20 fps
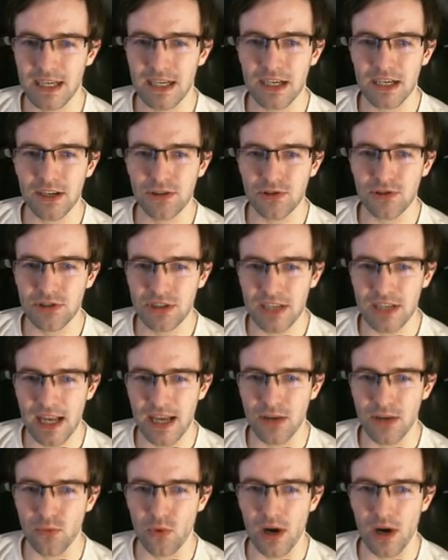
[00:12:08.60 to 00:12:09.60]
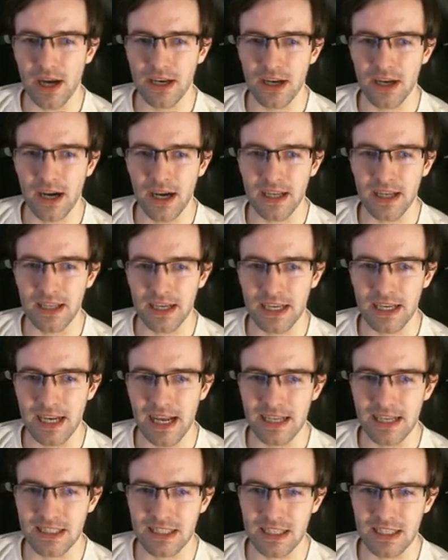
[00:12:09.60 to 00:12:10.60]
I understand why not. Like, it
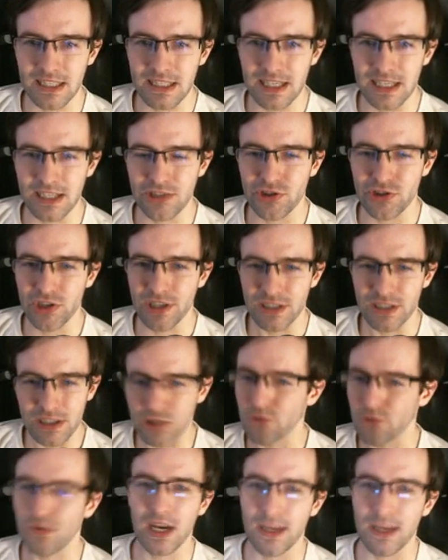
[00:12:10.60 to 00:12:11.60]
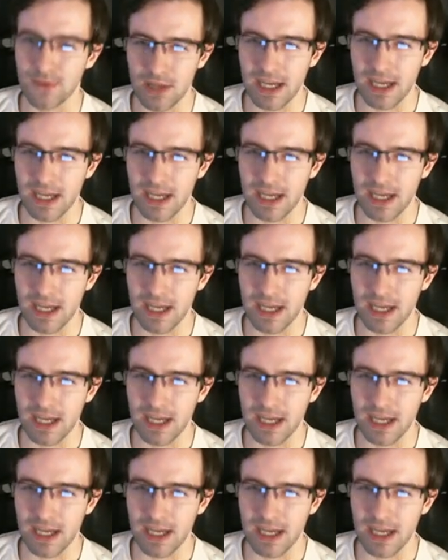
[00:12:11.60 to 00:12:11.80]
adds to the tension, the survival